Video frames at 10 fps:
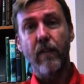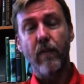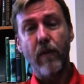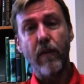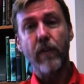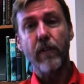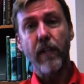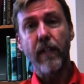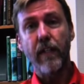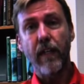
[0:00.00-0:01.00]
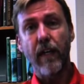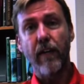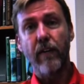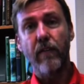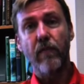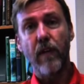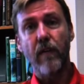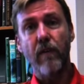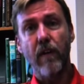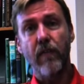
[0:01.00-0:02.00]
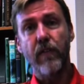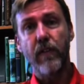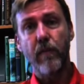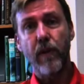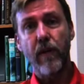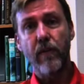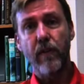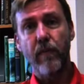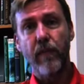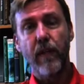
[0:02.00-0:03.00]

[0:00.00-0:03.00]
we were sitting together in front row of a symposium.